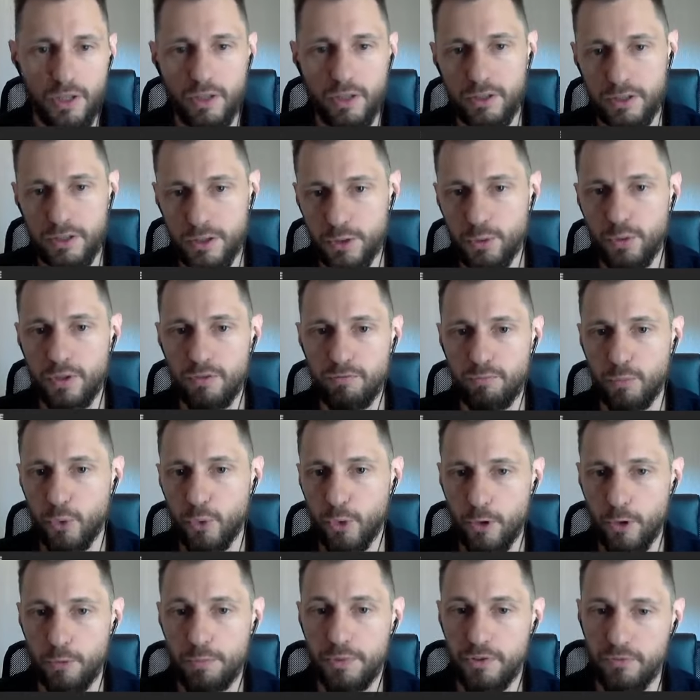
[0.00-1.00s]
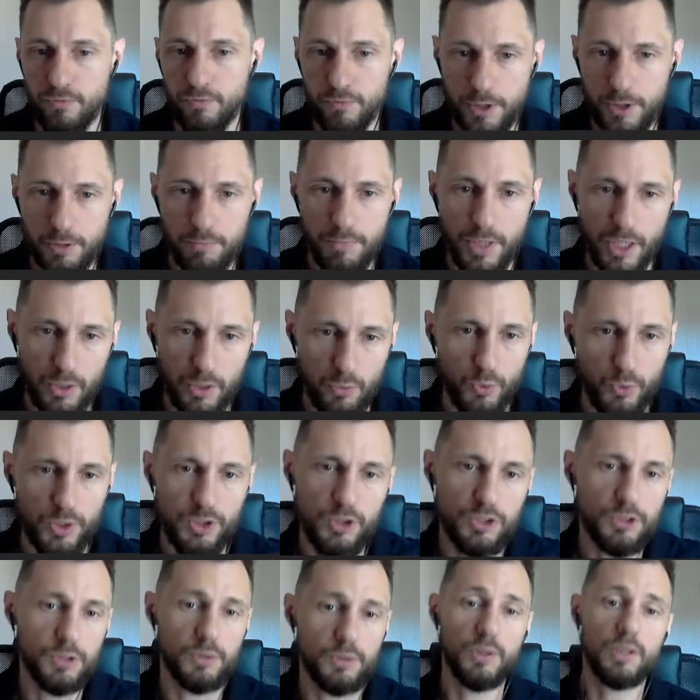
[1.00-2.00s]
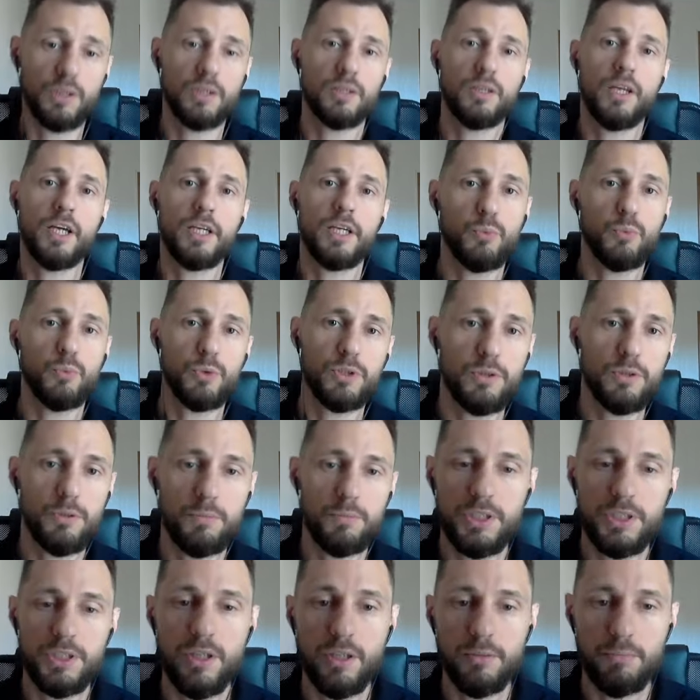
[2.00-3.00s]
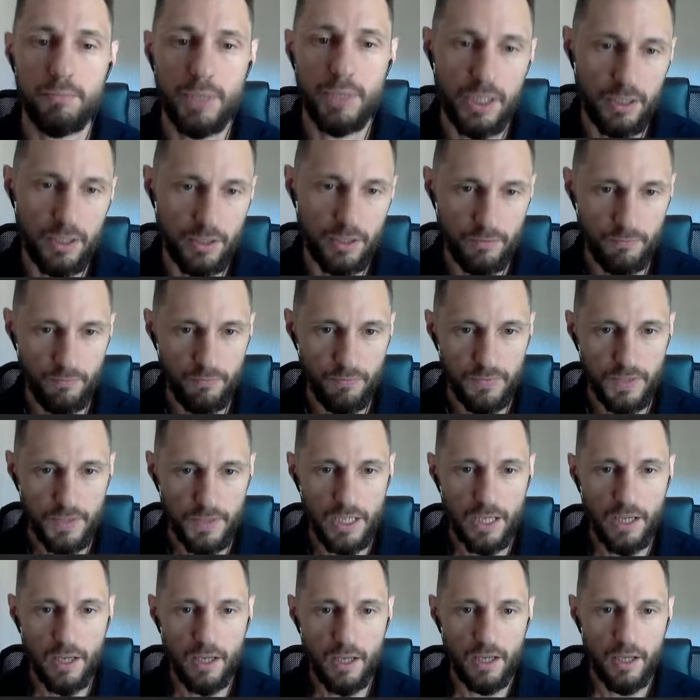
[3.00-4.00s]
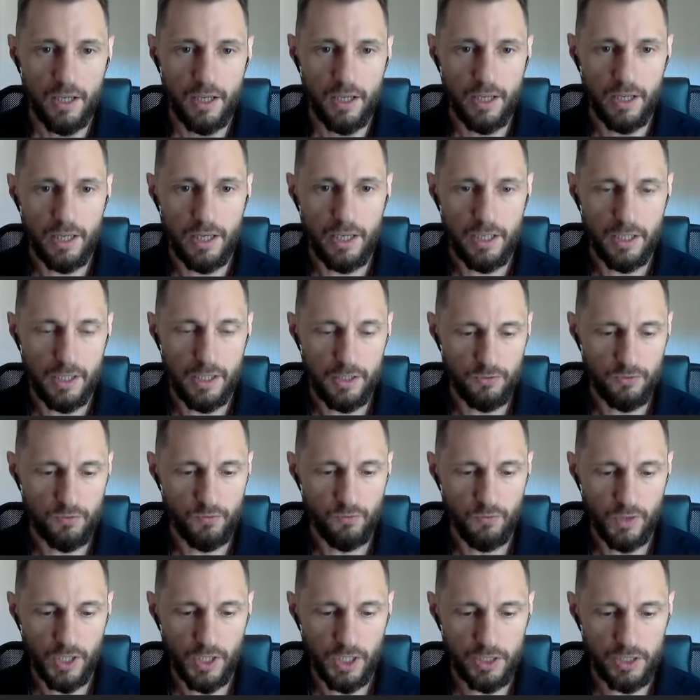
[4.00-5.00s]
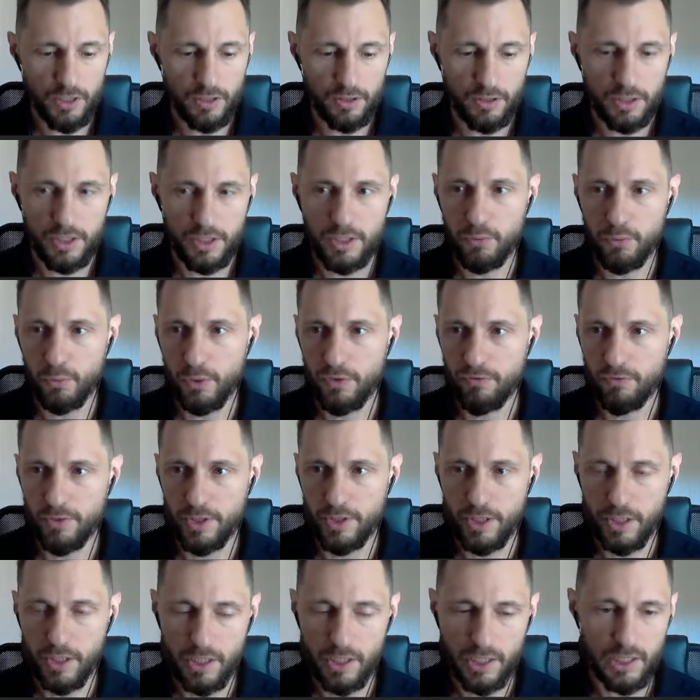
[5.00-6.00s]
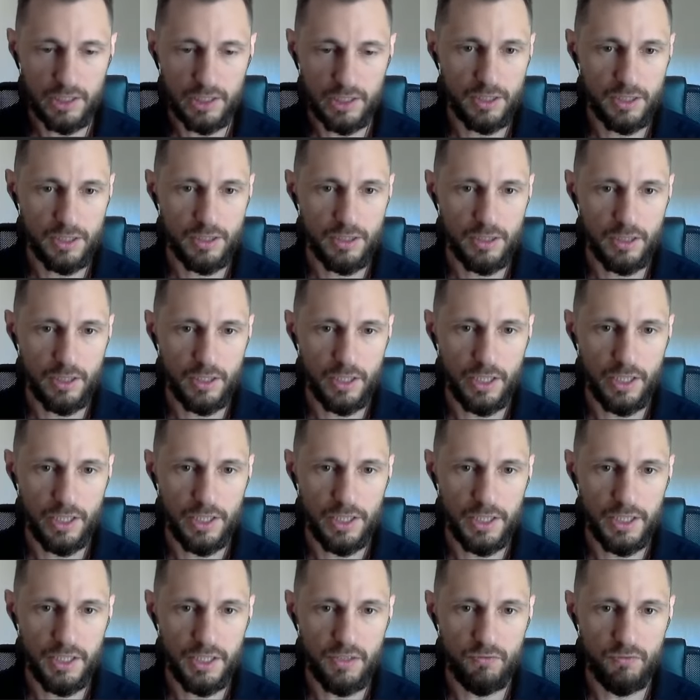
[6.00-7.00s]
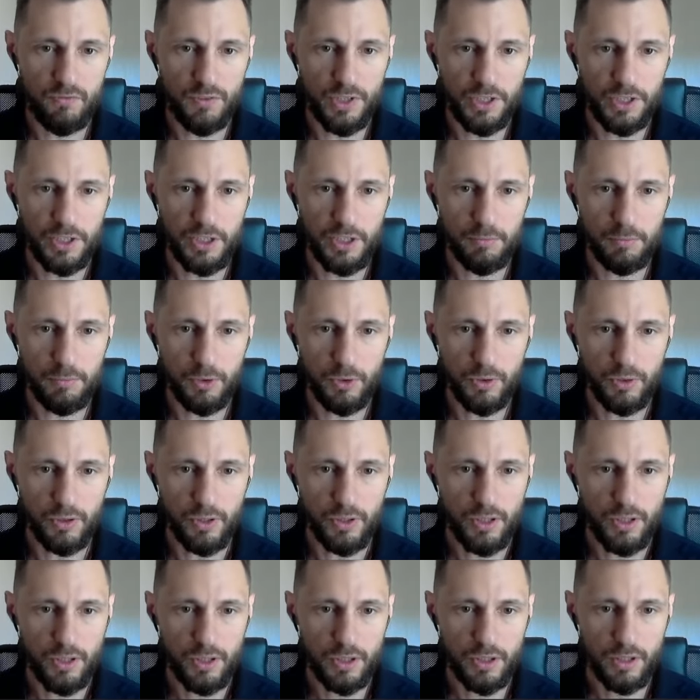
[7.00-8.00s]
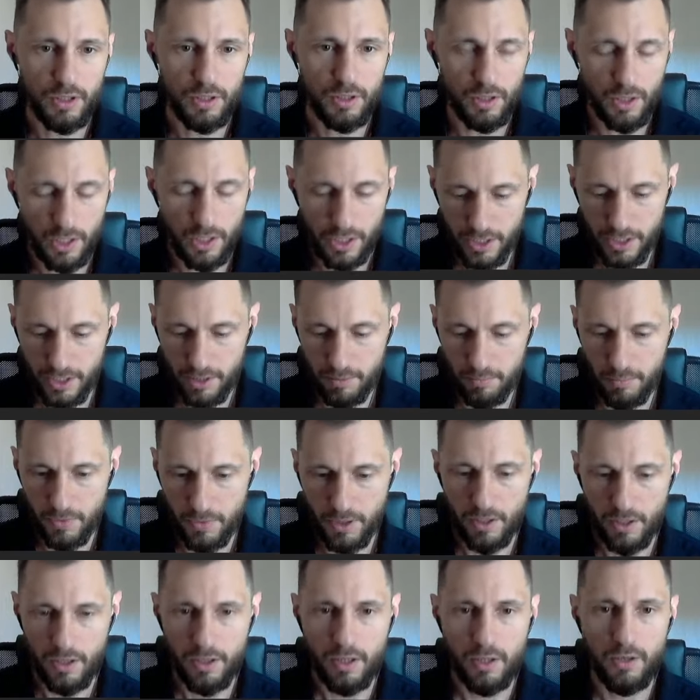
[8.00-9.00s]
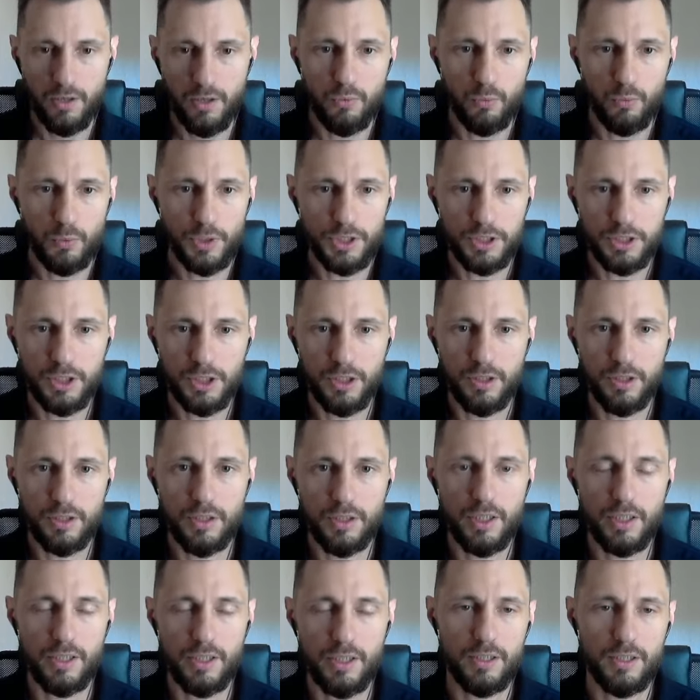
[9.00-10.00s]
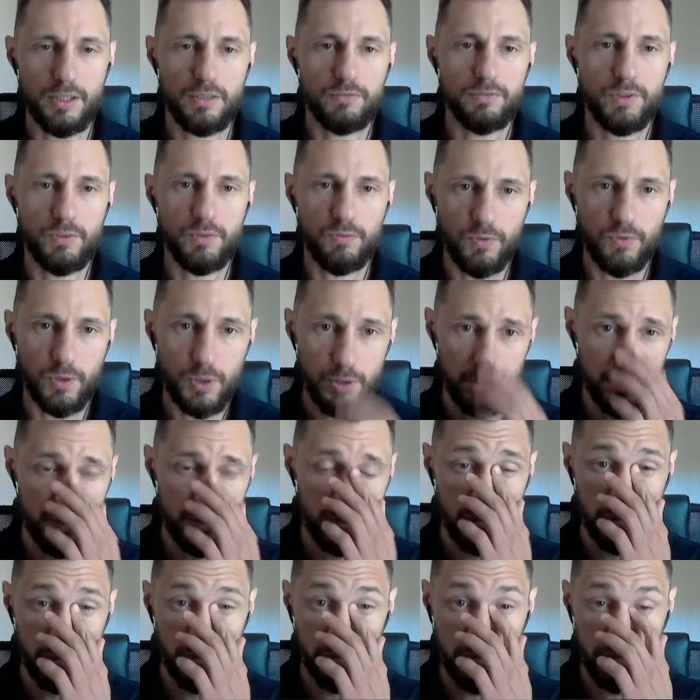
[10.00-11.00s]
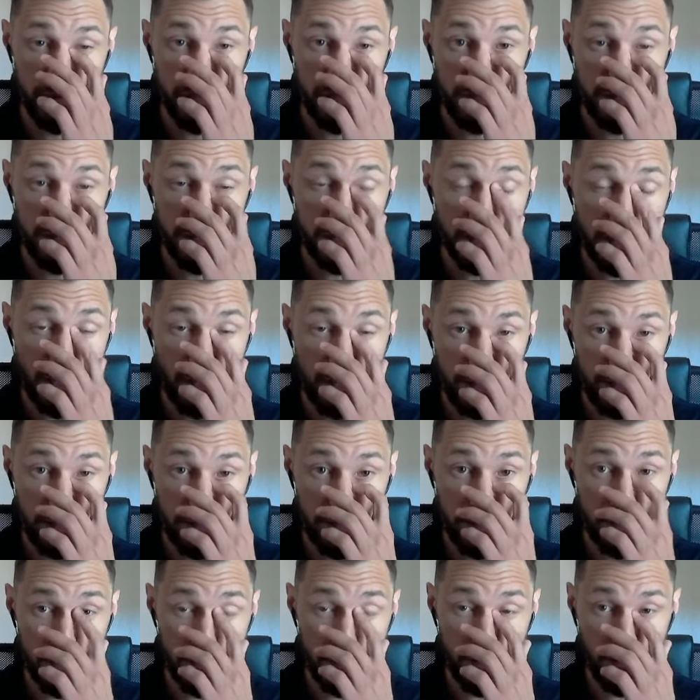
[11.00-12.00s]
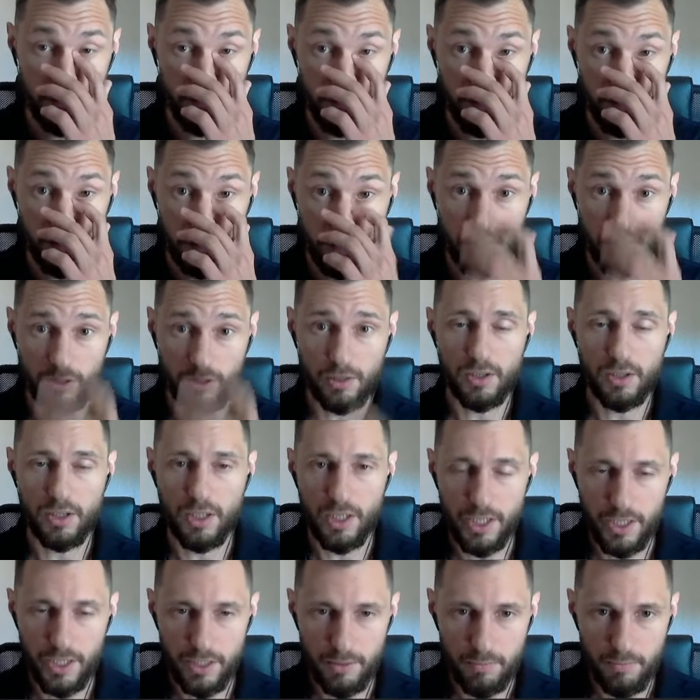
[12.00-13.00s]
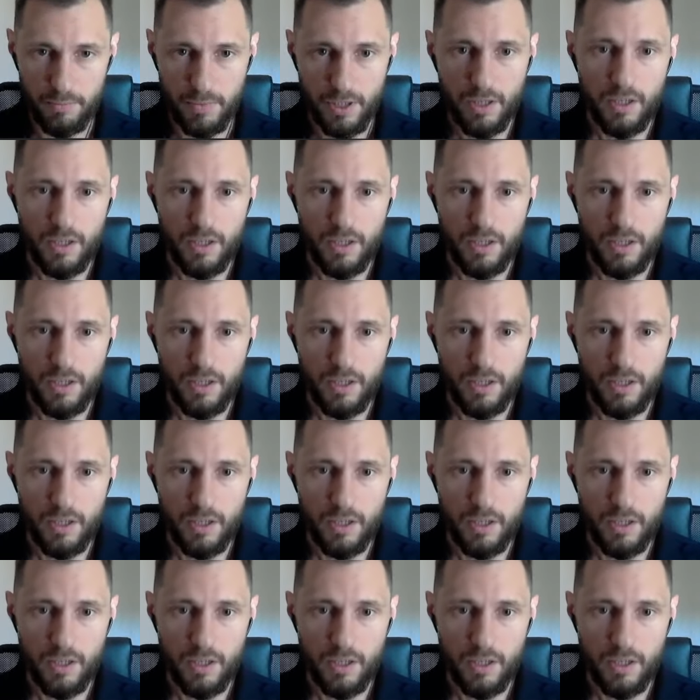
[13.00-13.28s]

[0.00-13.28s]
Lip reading: sort of more open feedback. What did you not like? What could be done better? And finally, we've got a variable claim, which refers to the status of the claim,